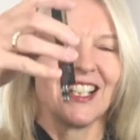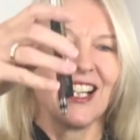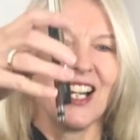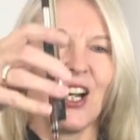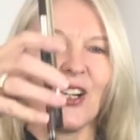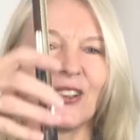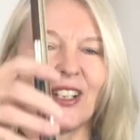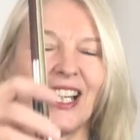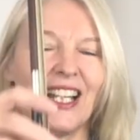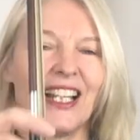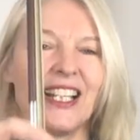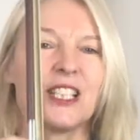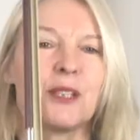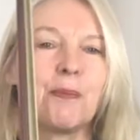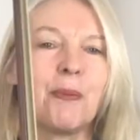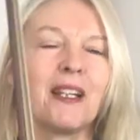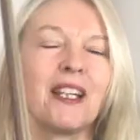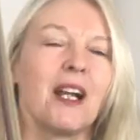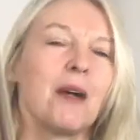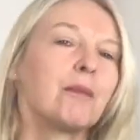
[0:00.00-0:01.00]
Okay, let's
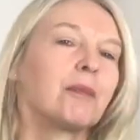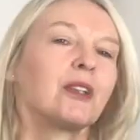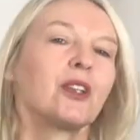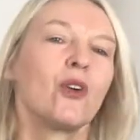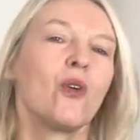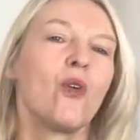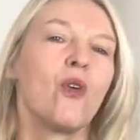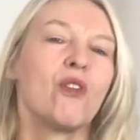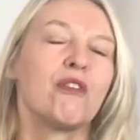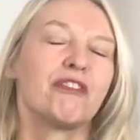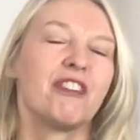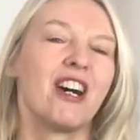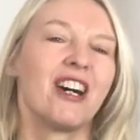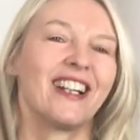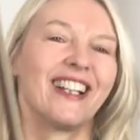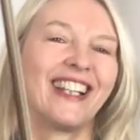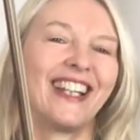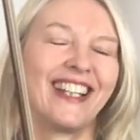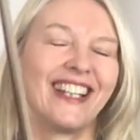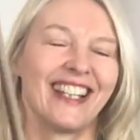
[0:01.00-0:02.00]
pick up your
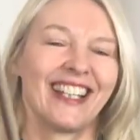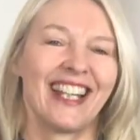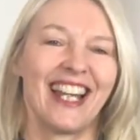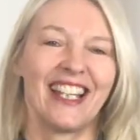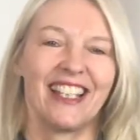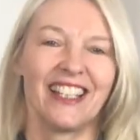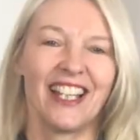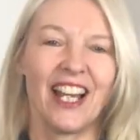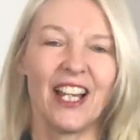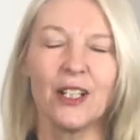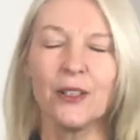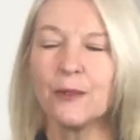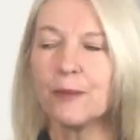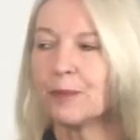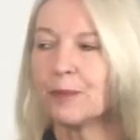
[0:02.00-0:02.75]
violin again now.